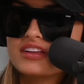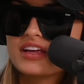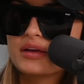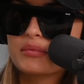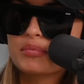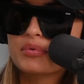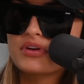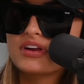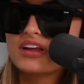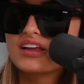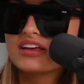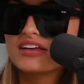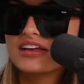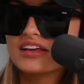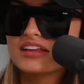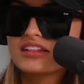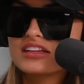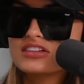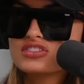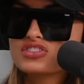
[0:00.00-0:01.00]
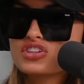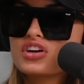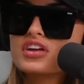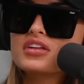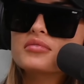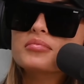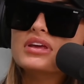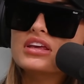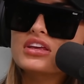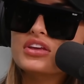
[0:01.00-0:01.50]
like, putting, like, this
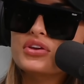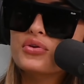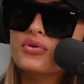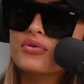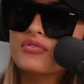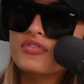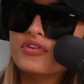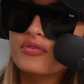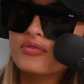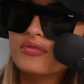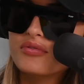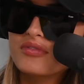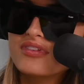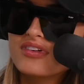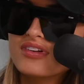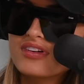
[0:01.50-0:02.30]
could be you if you...